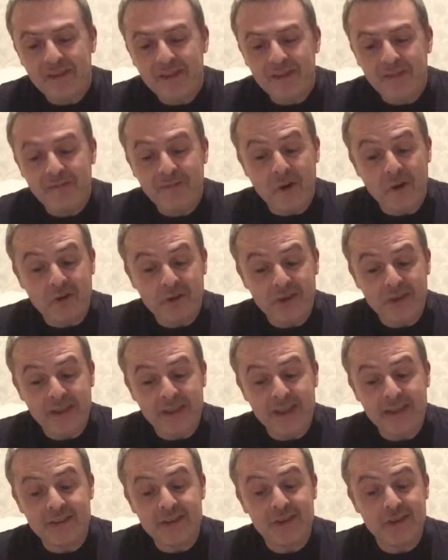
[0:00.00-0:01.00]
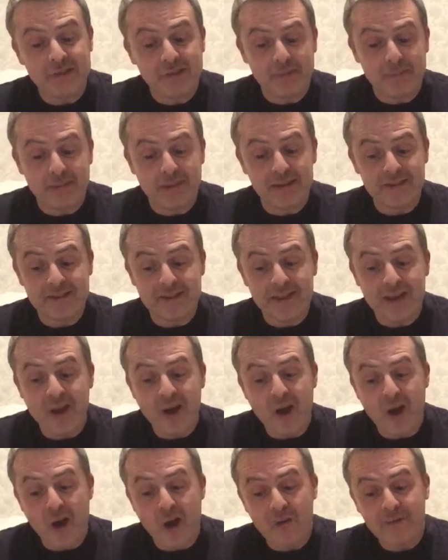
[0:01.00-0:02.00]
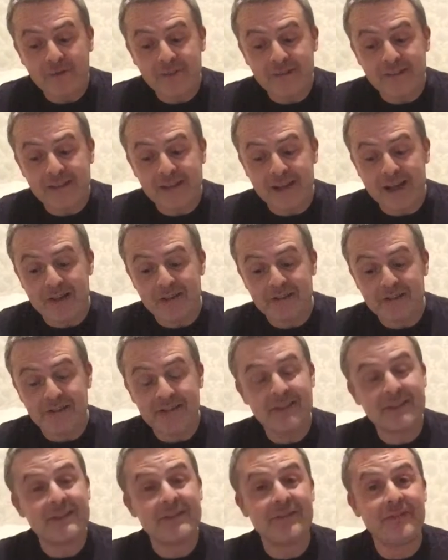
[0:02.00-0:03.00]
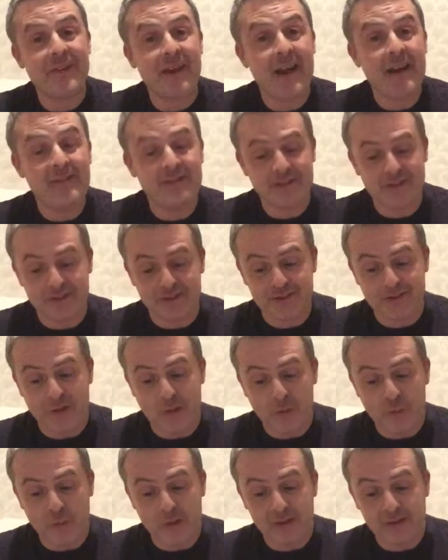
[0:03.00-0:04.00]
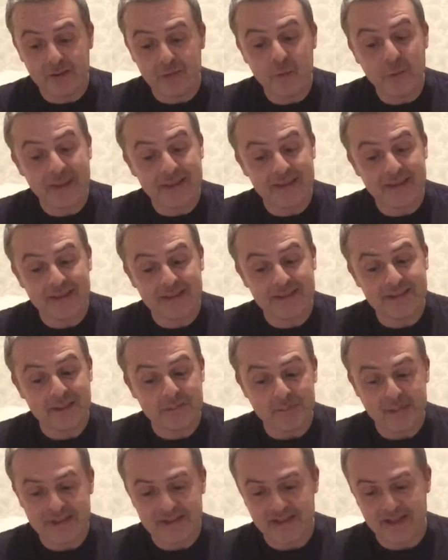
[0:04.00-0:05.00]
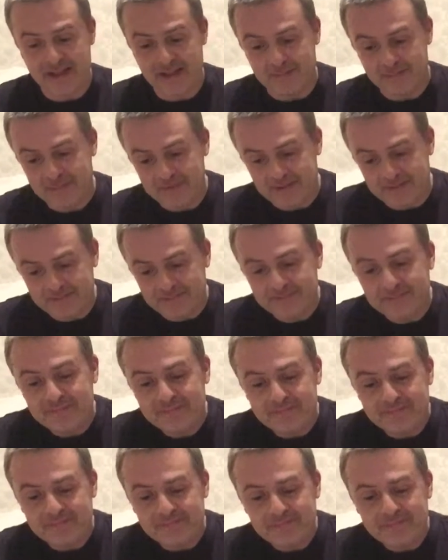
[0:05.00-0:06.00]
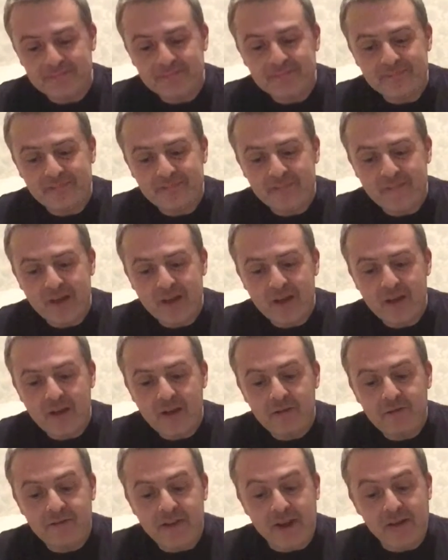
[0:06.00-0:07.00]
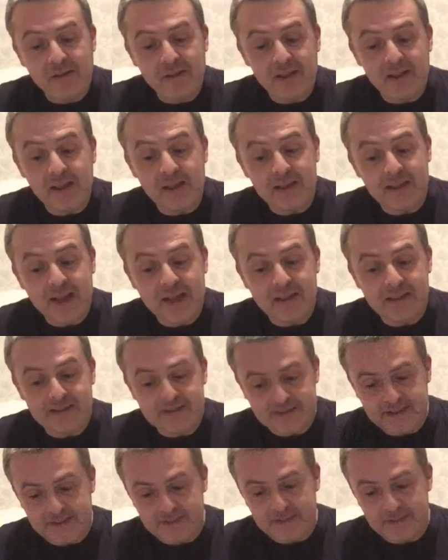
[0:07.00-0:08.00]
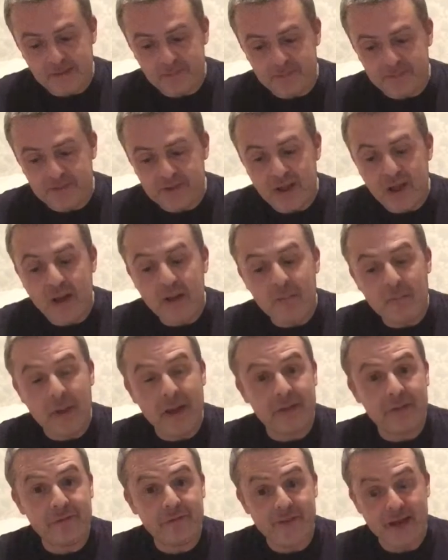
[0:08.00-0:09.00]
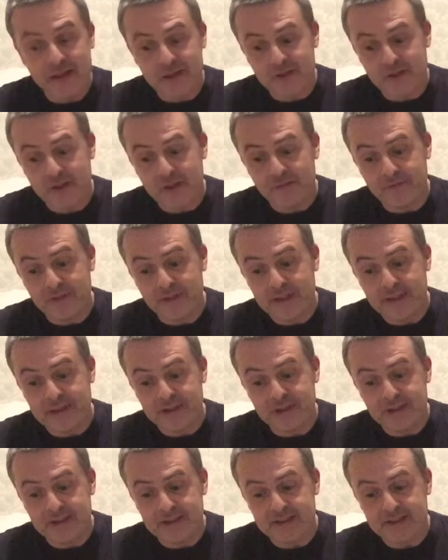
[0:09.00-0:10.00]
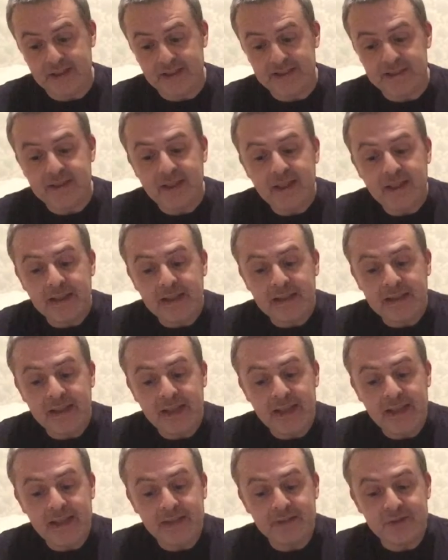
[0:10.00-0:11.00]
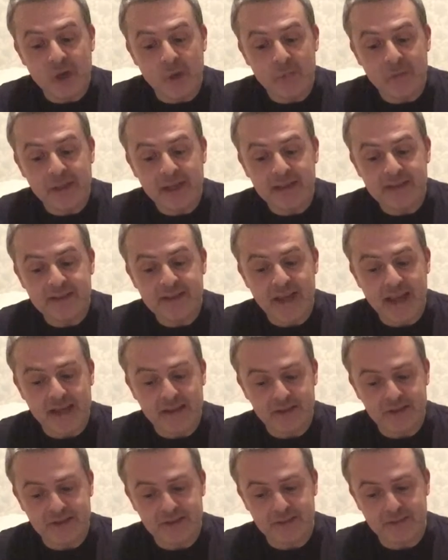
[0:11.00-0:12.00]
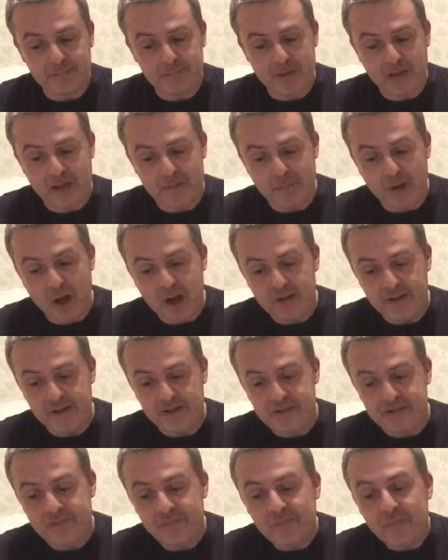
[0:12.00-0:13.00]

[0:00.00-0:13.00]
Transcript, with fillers: Fortunately, its durability often allows it to survive such will- mishaps. Veril Line Systems, manufacturer of the EG6, clearly dominates the energy supply market,